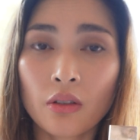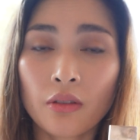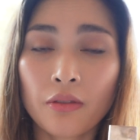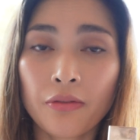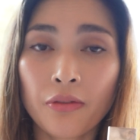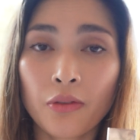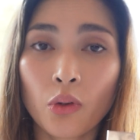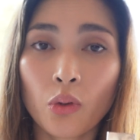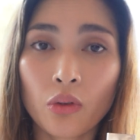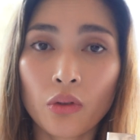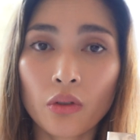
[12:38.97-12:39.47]

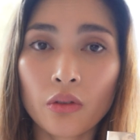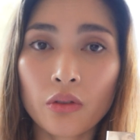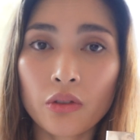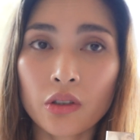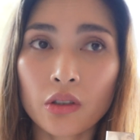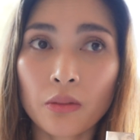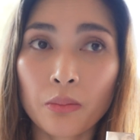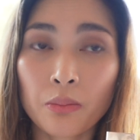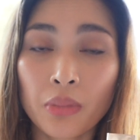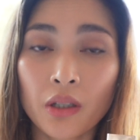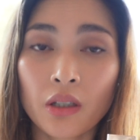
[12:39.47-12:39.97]

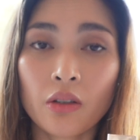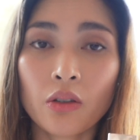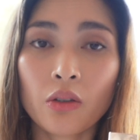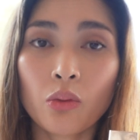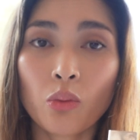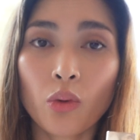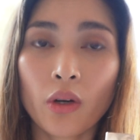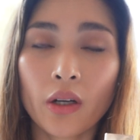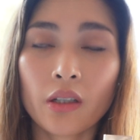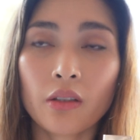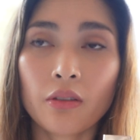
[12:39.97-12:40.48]
florals, bitter
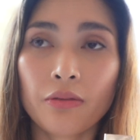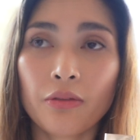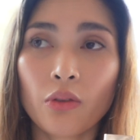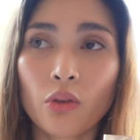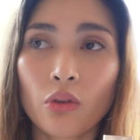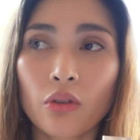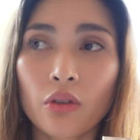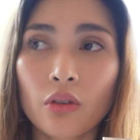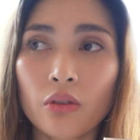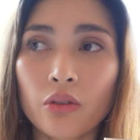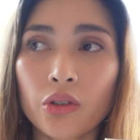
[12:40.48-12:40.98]
white
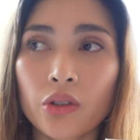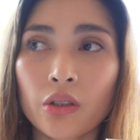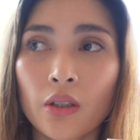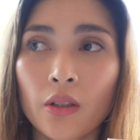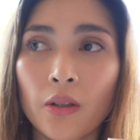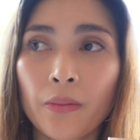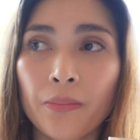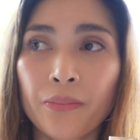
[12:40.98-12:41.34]
florals,